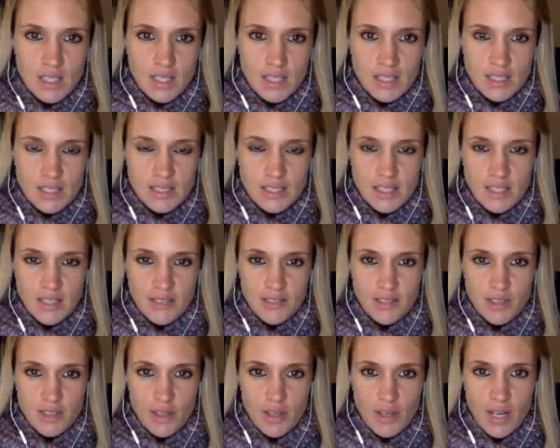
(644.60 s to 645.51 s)
just have
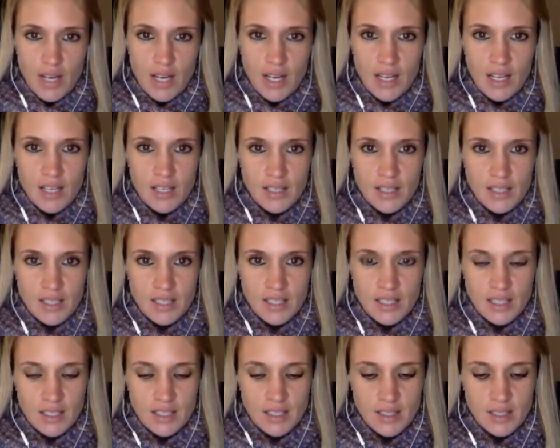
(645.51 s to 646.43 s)
to
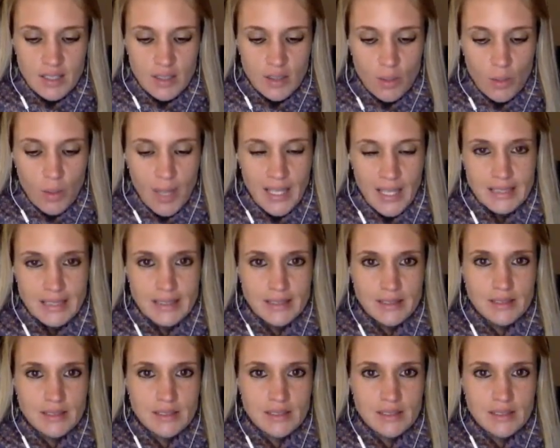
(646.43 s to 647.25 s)
wait.